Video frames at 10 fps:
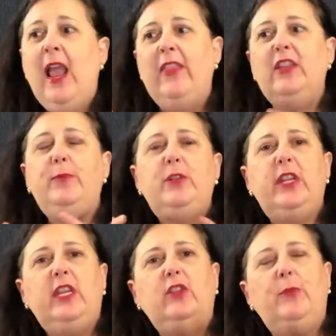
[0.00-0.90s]
And this
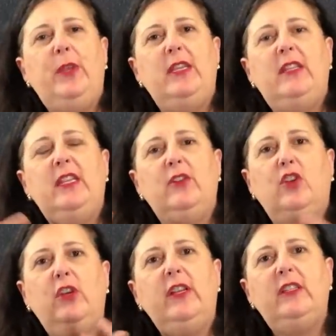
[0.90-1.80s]
particular piece is a
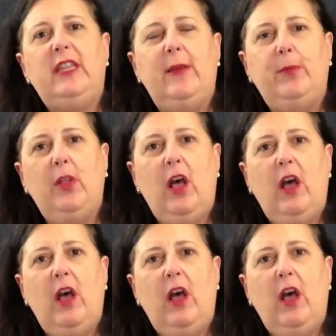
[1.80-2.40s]
good example